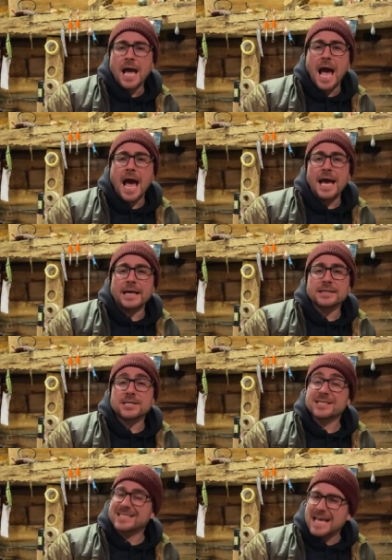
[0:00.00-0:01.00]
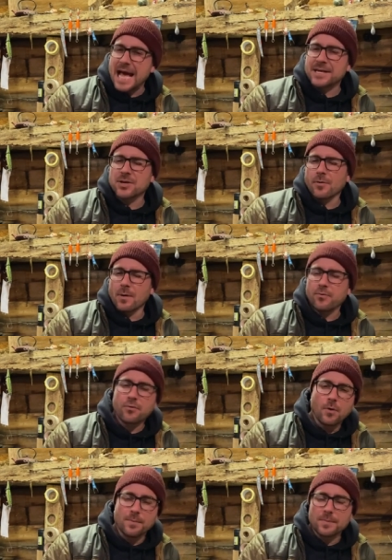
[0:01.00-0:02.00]
and your Zander are
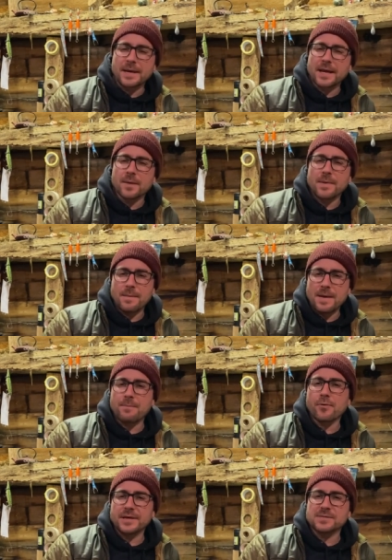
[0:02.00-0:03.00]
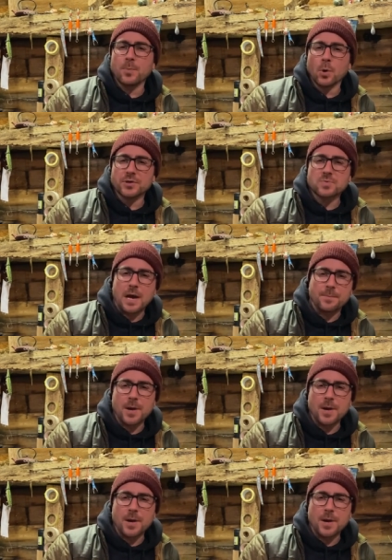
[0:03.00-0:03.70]
probably going to be a bit pre-spawn as well.